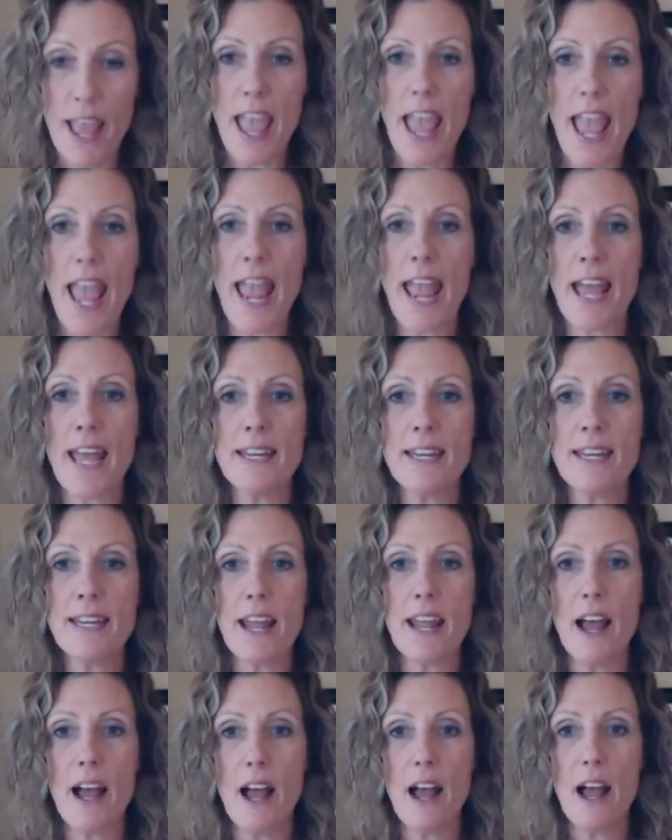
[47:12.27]
And
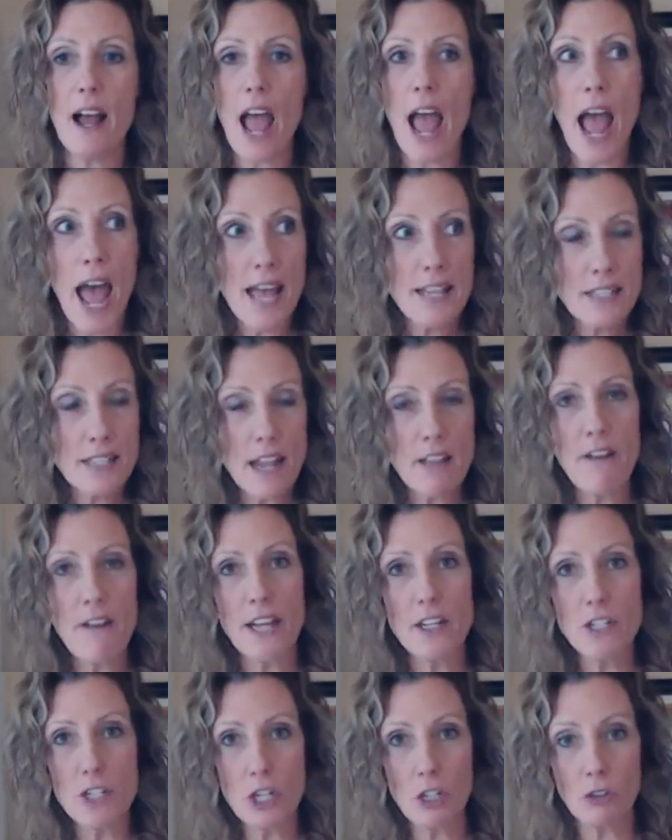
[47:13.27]
as I've
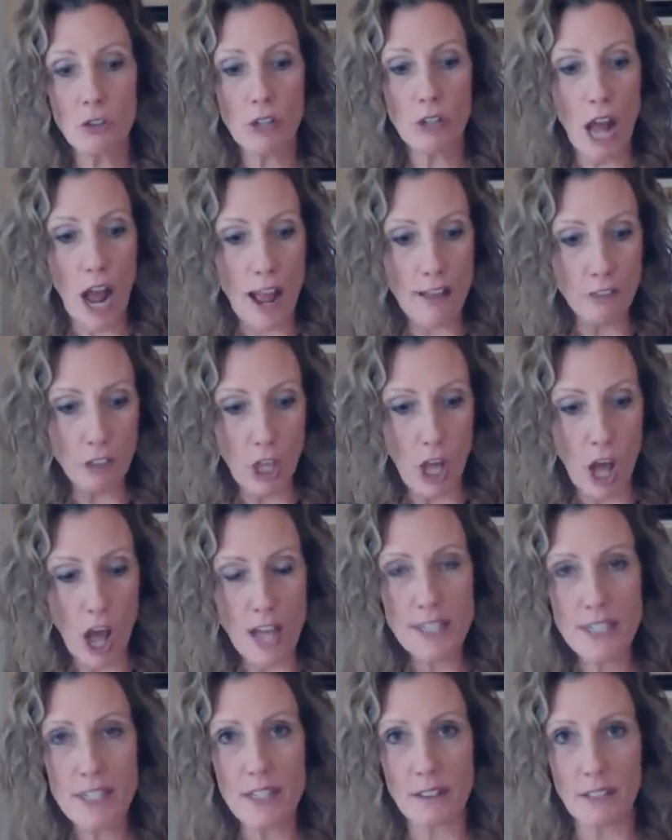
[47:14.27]
had children, I've
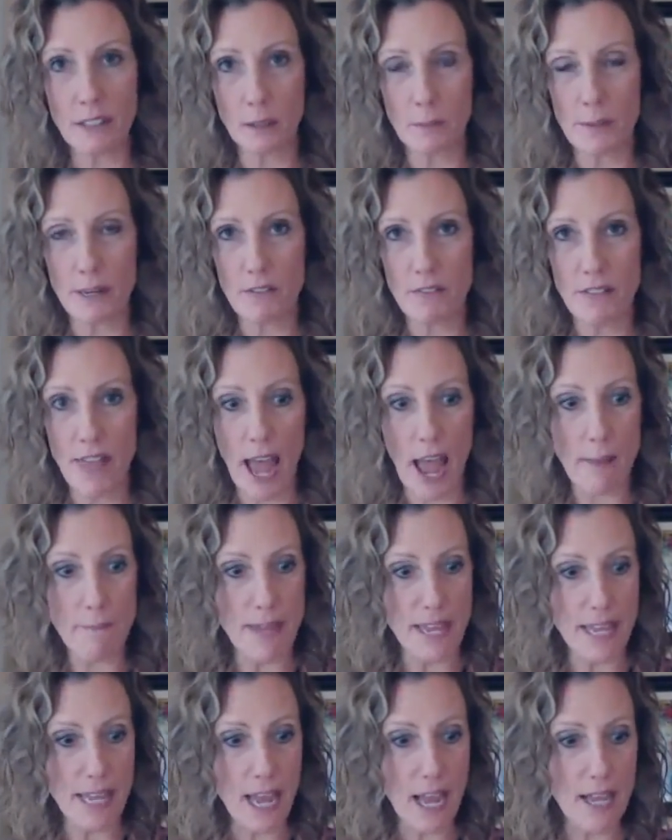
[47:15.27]
lost a little bit of that
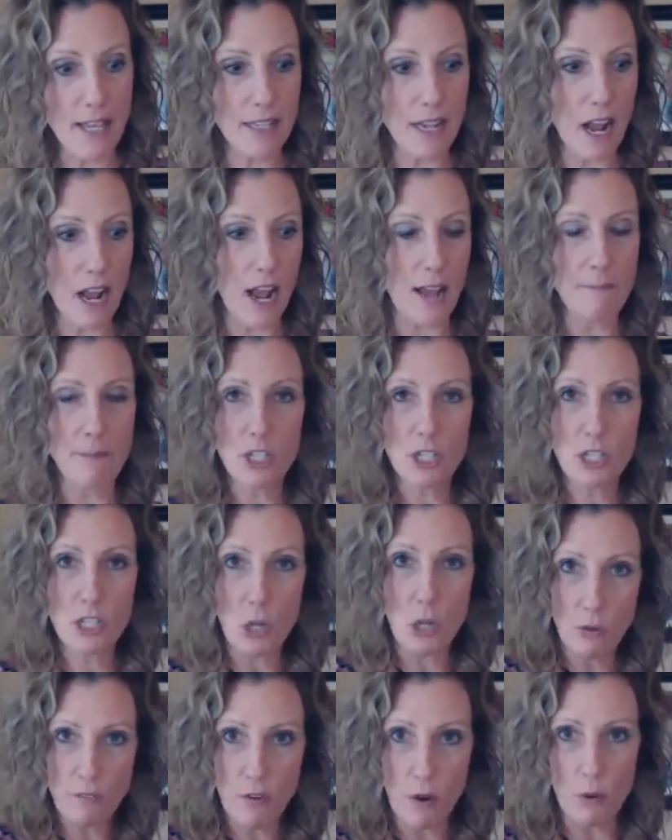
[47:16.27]
because I'm
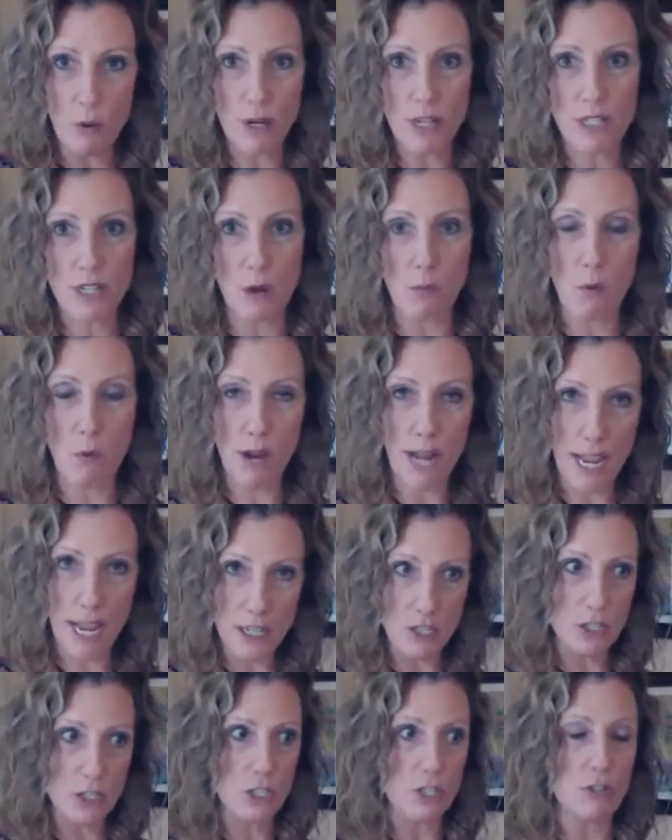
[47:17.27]
so focused on what I
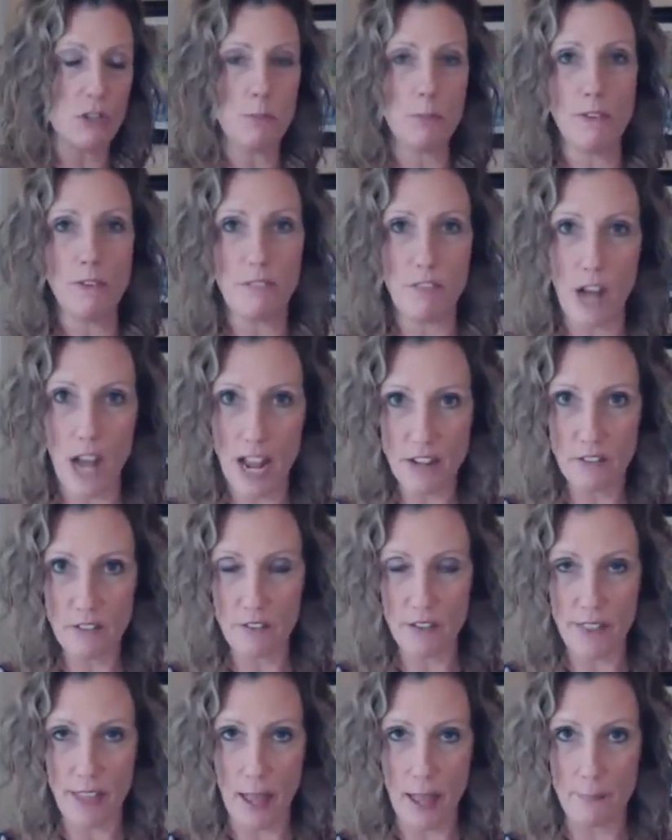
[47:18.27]
can do to provide
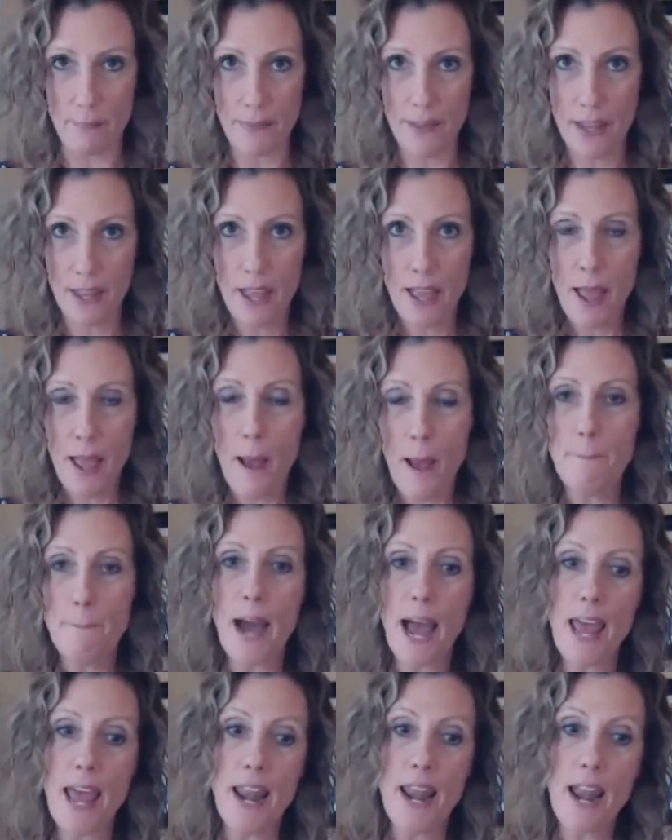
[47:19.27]
for them.
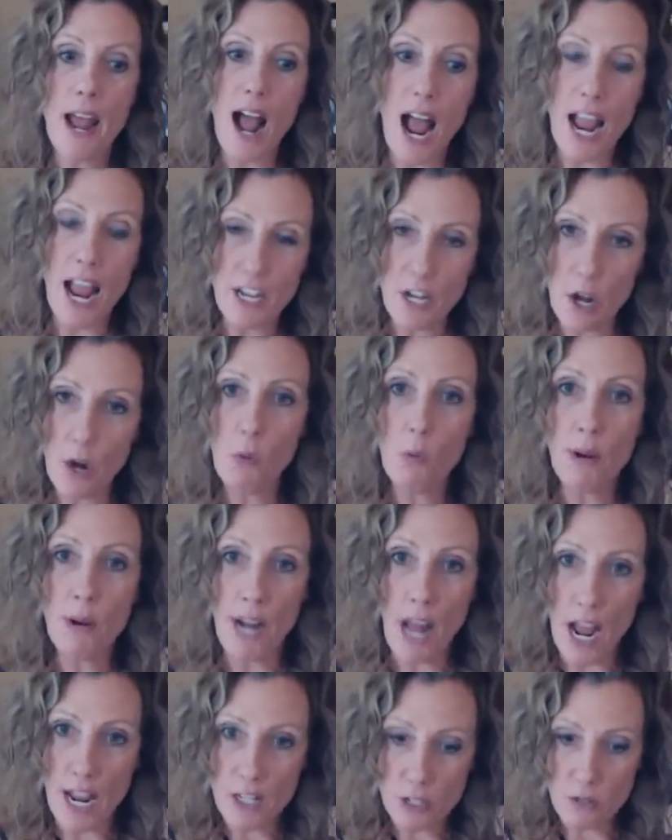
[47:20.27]
But I know when
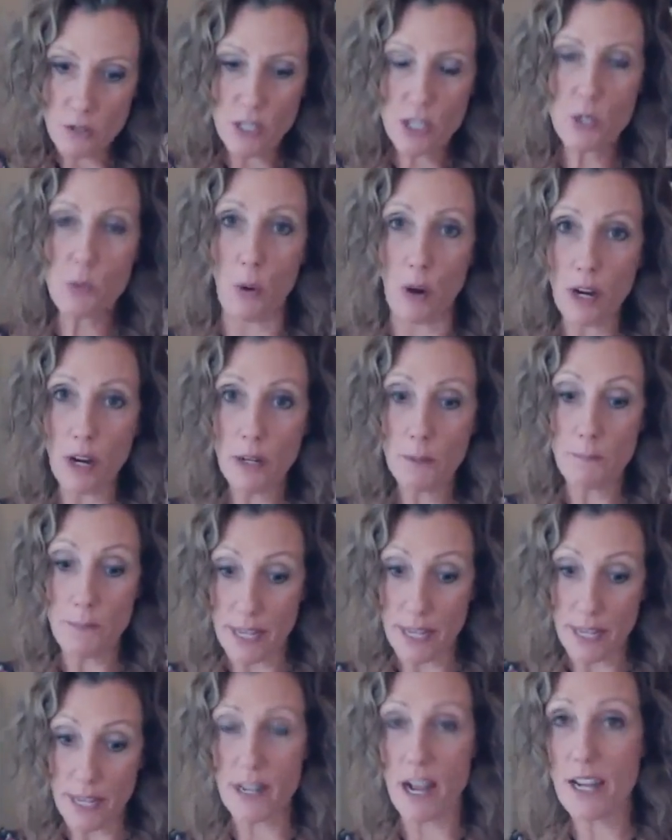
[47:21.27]
I do this work,
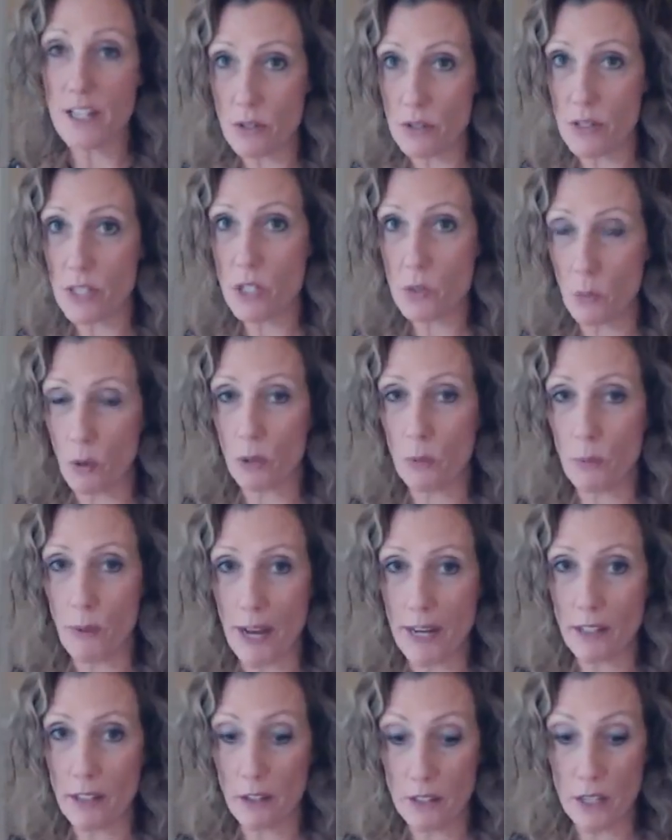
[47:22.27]
because I do this work
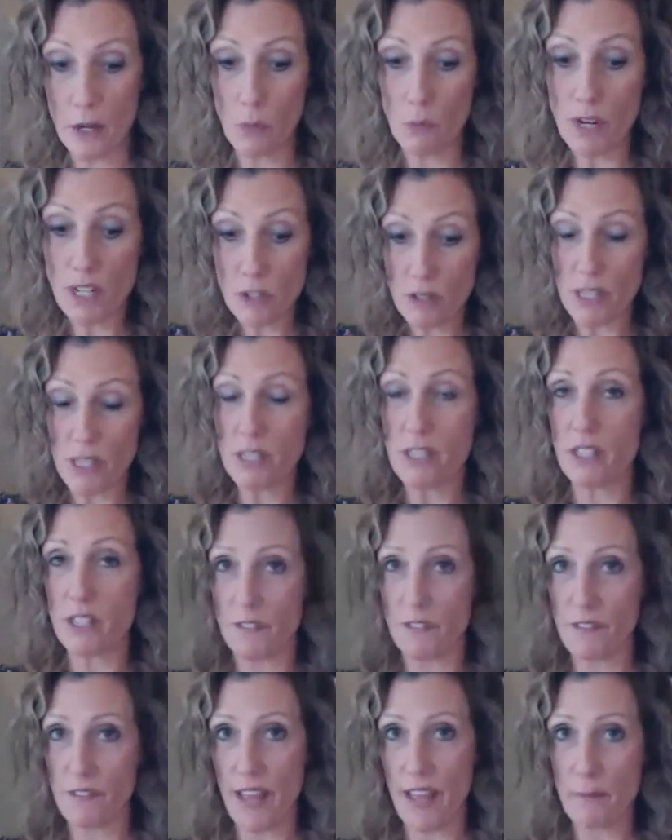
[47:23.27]
regularly, and we do this as a
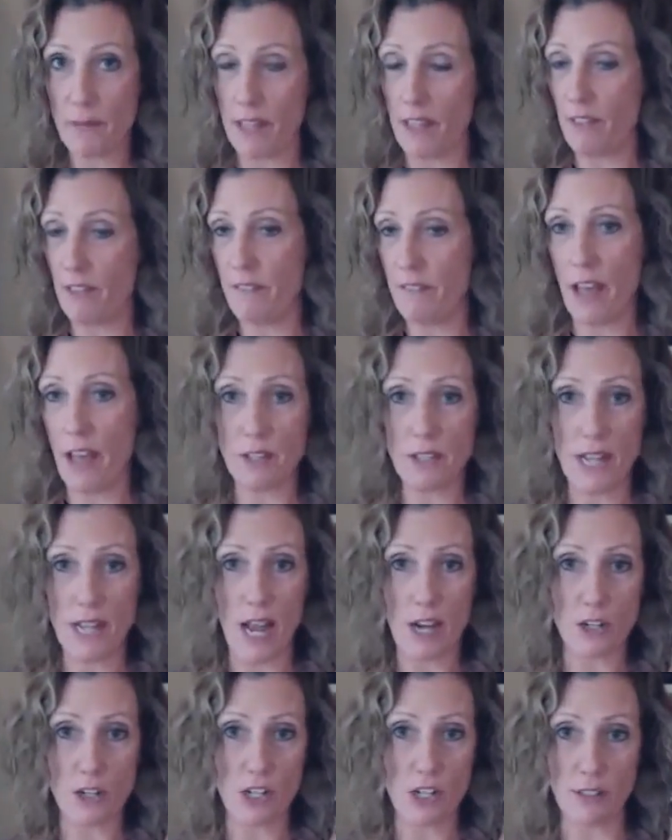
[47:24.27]
family, the values,
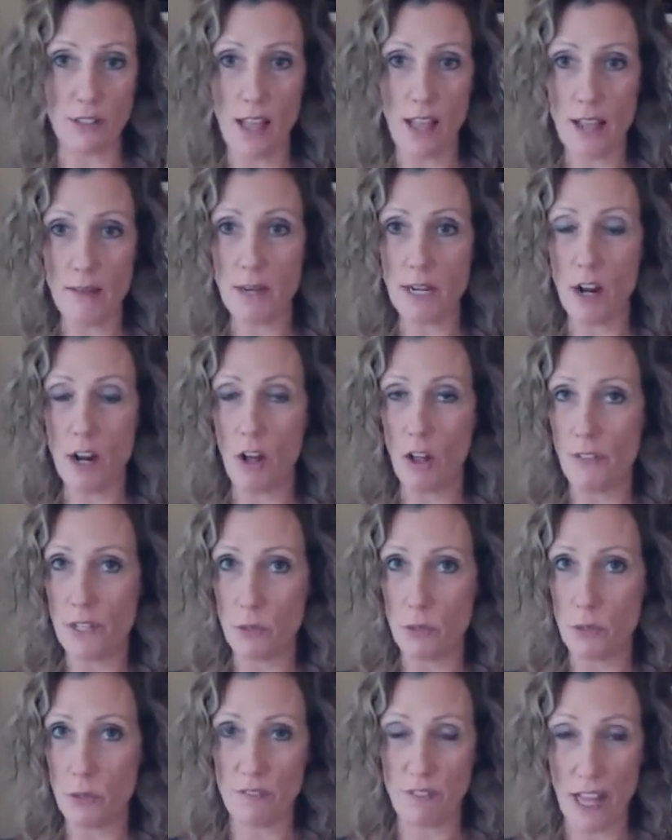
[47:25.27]
action, alignment, and all
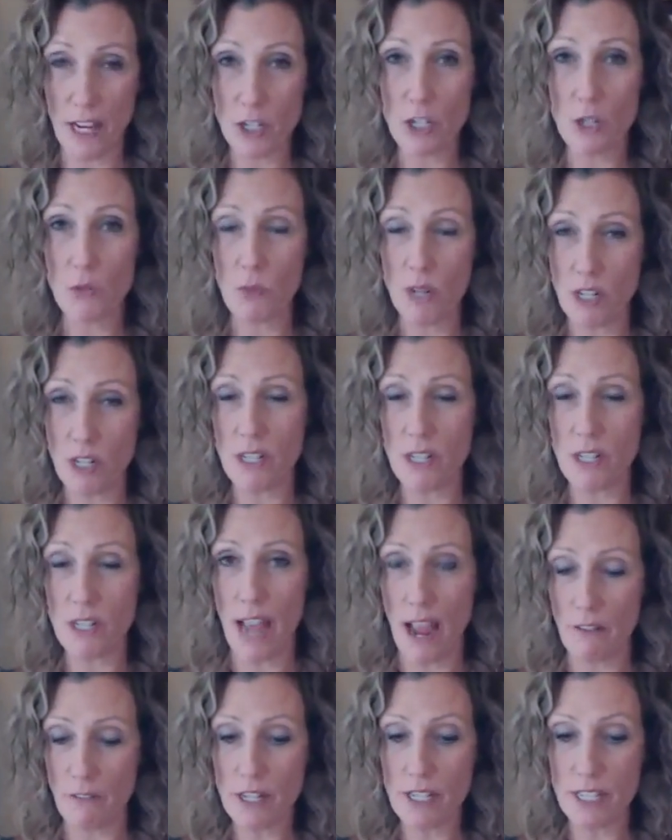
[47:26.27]
this reflection, we do this
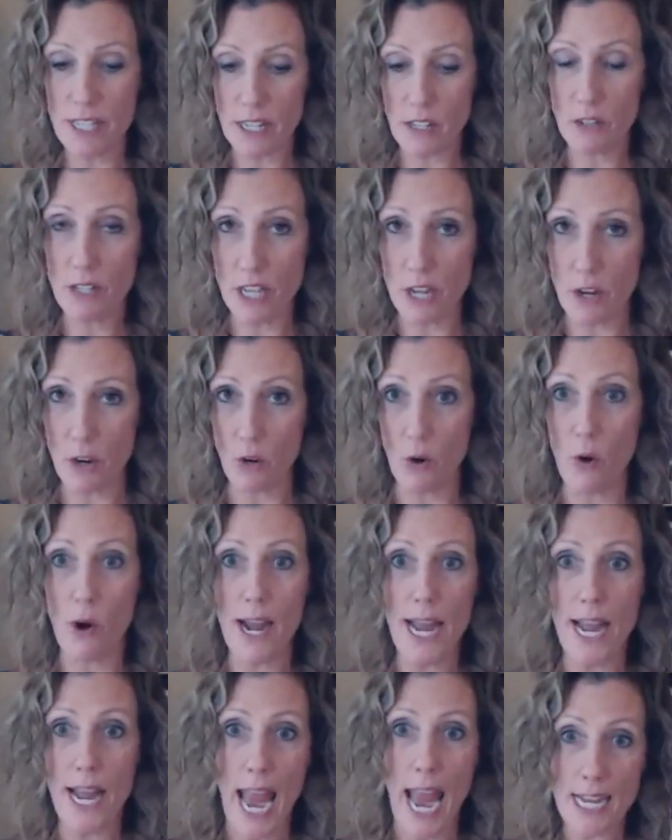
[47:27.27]
every single year or
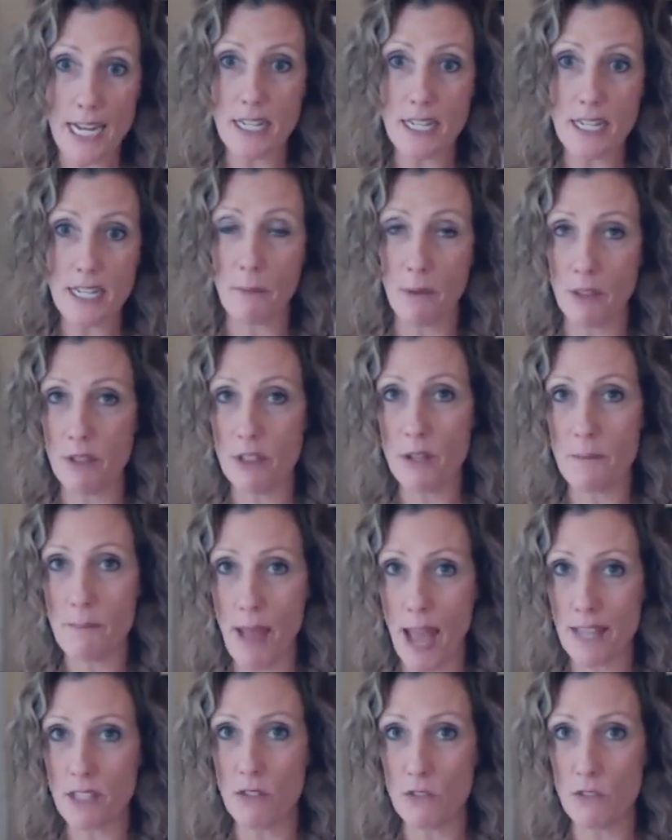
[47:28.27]
at any time when there's a
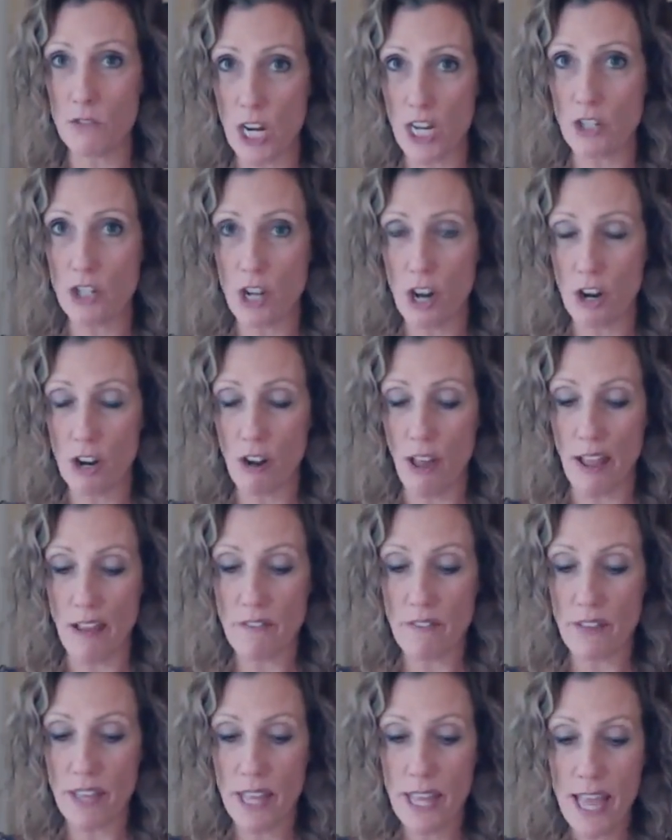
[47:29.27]
massive change in our life.